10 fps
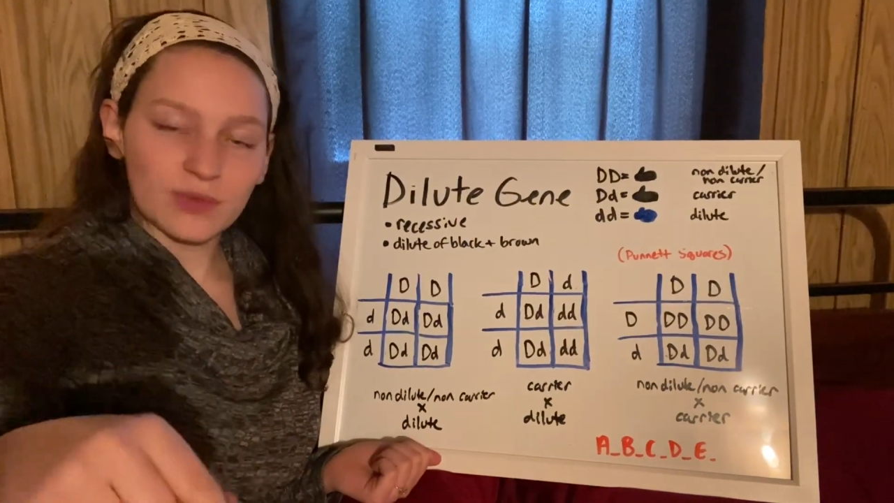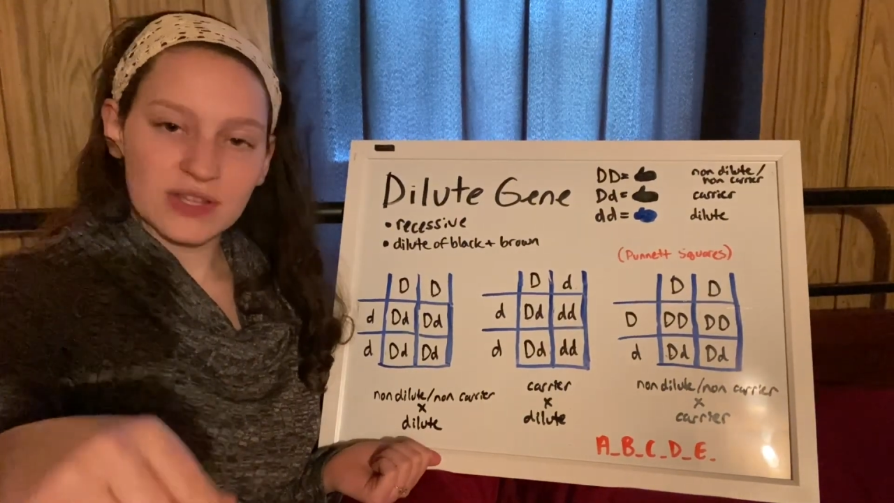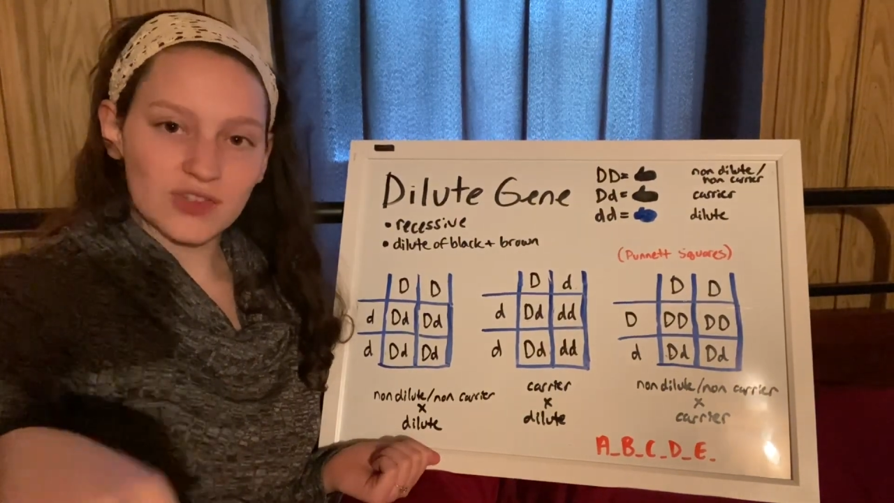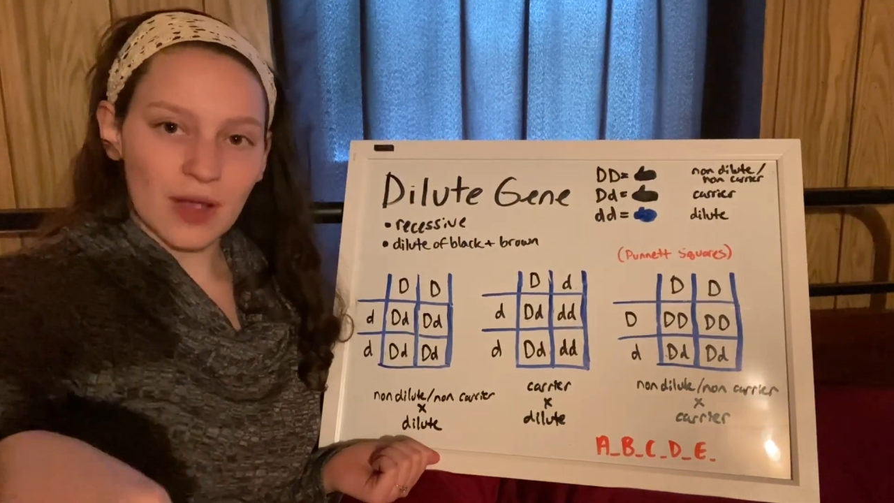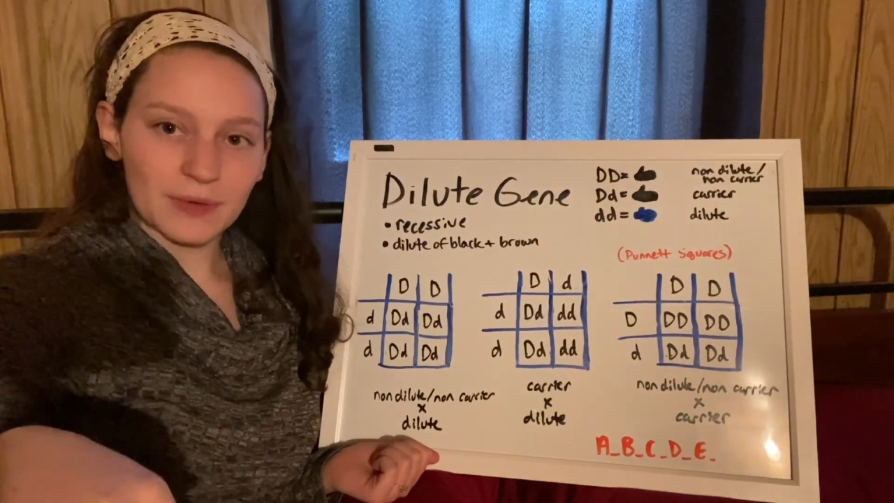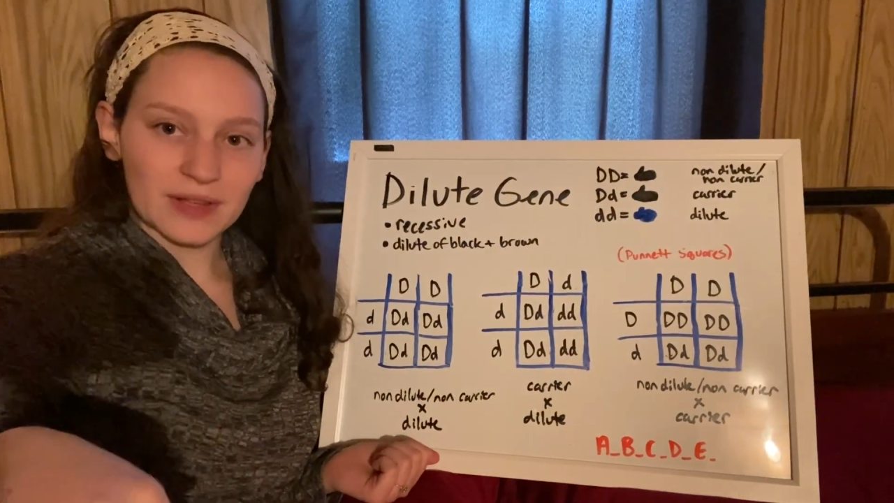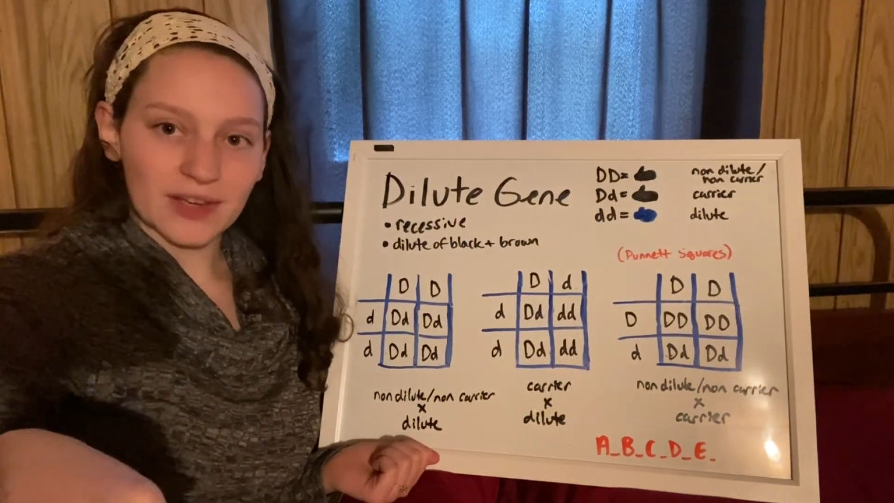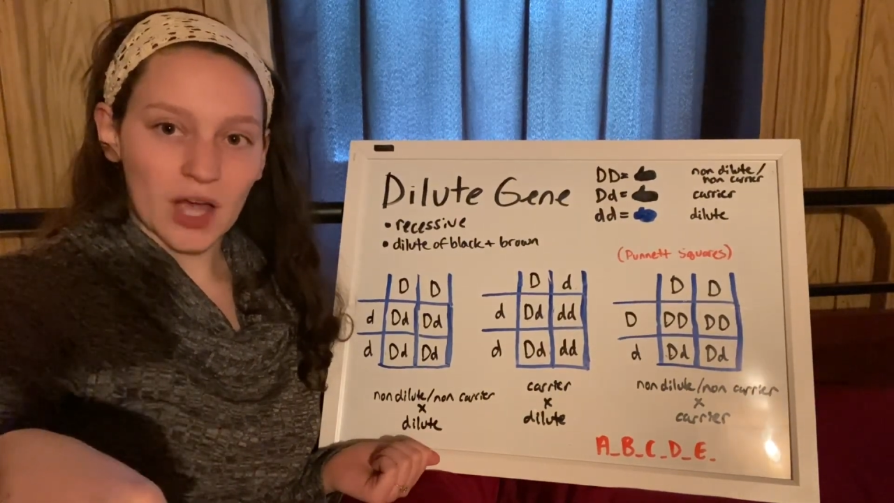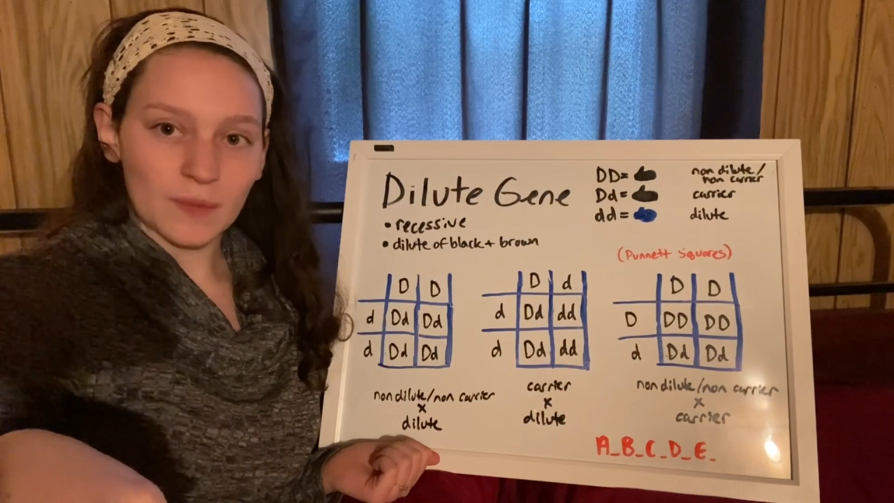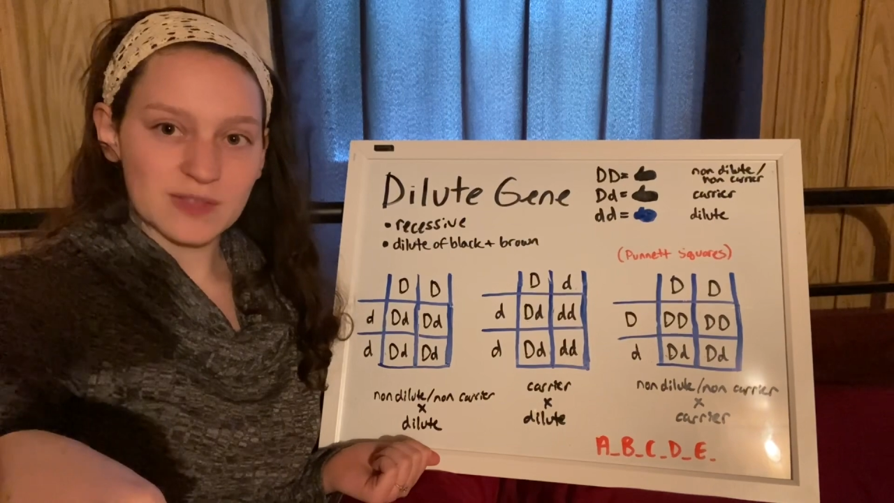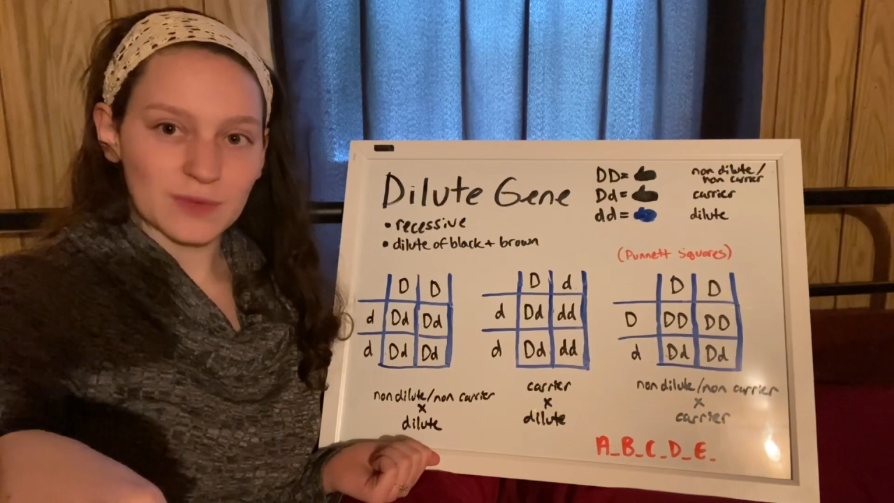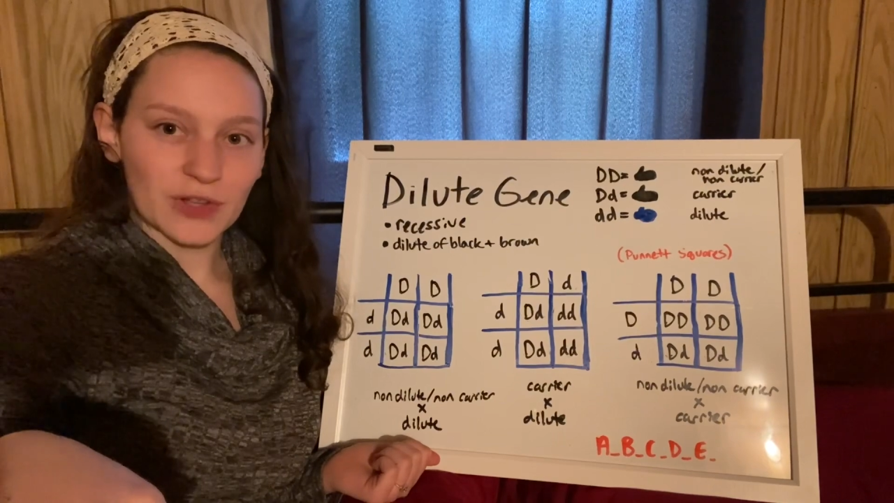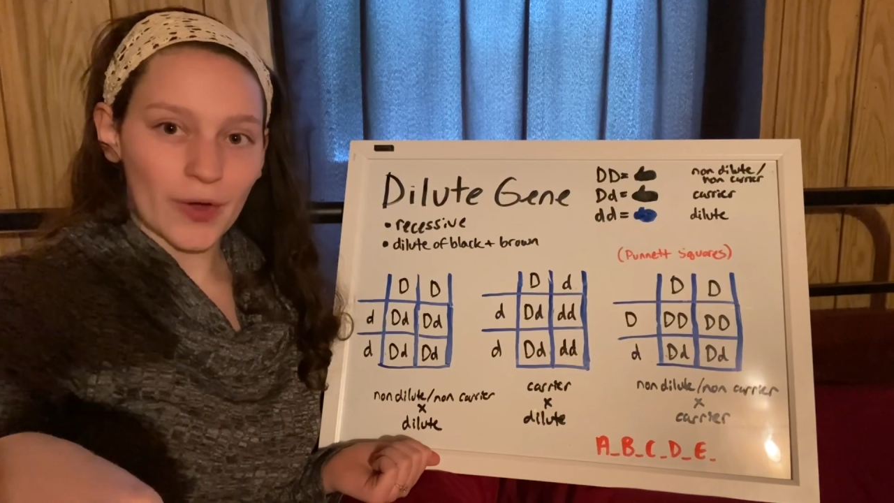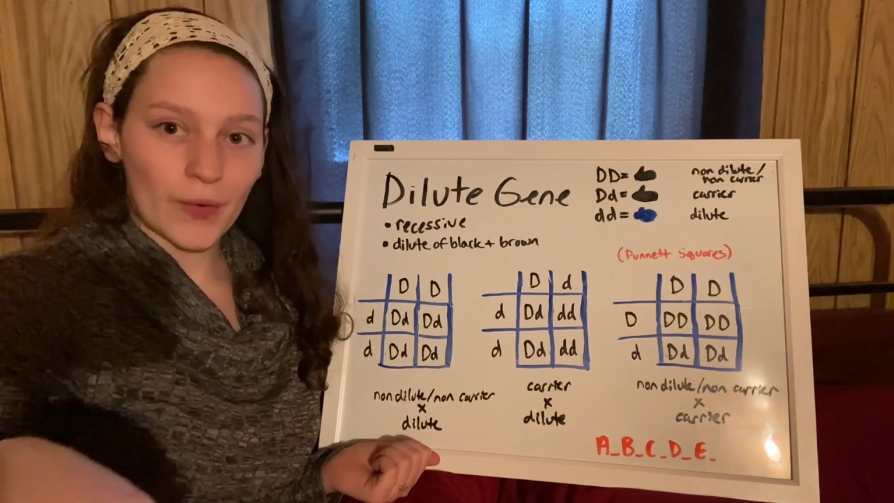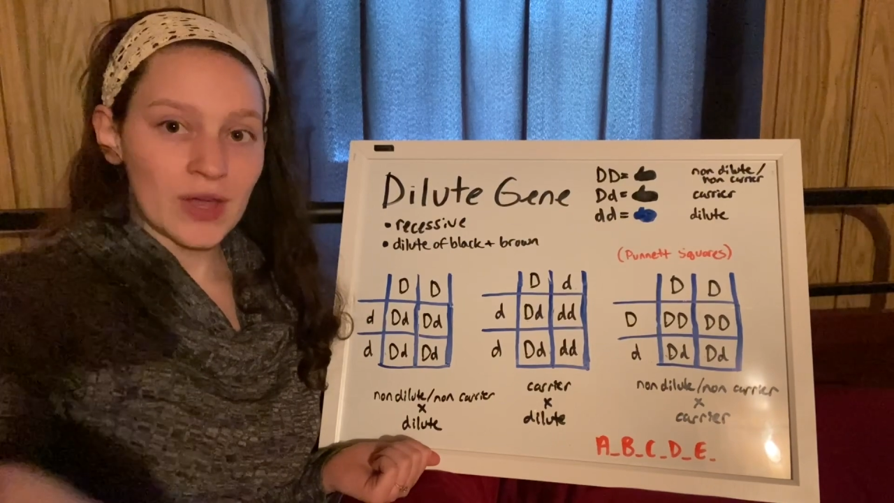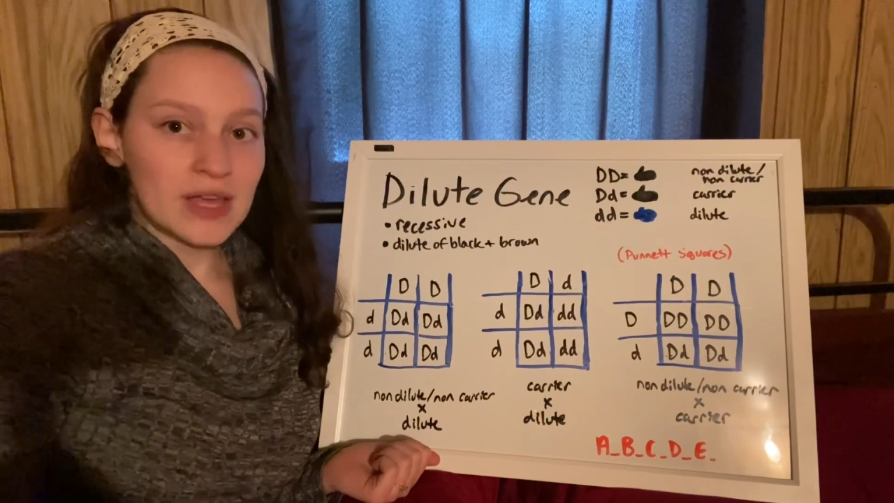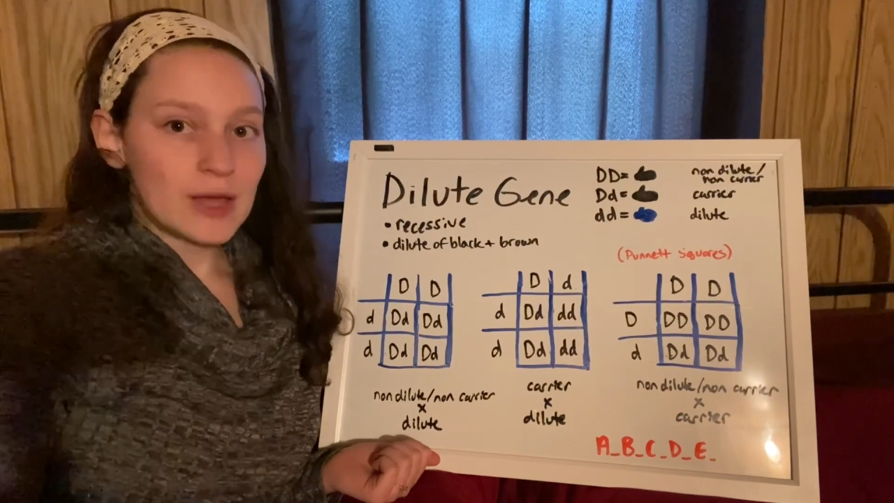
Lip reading: please drop it in the comments below